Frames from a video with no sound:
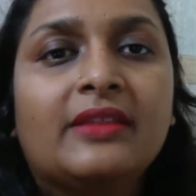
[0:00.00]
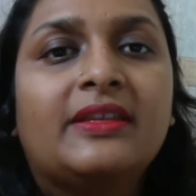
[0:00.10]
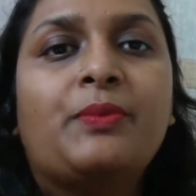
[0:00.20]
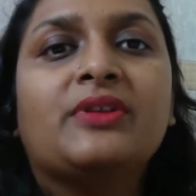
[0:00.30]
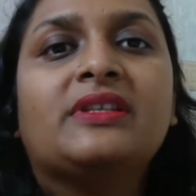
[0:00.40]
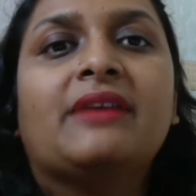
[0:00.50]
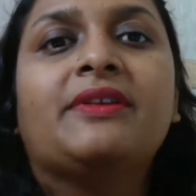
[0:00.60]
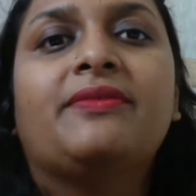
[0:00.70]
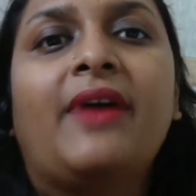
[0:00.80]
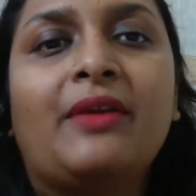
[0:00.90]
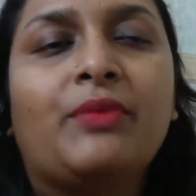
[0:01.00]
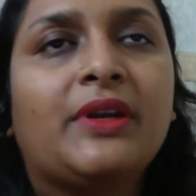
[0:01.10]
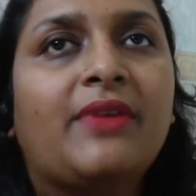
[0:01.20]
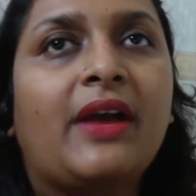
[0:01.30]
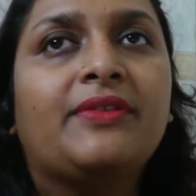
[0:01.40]
3.75, what
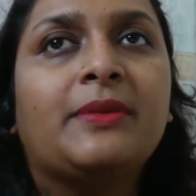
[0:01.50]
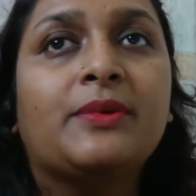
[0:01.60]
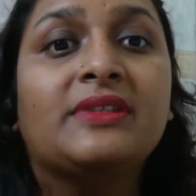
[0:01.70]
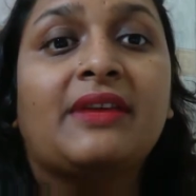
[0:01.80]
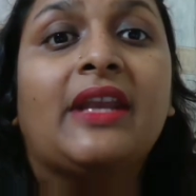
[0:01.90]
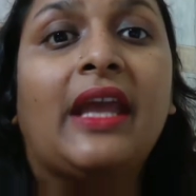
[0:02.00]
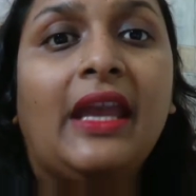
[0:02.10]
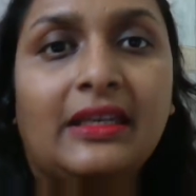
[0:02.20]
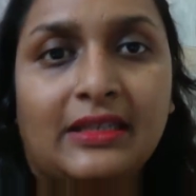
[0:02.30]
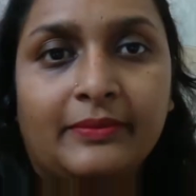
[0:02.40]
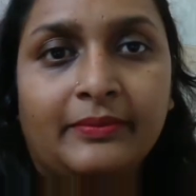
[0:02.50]
if I have 3.78?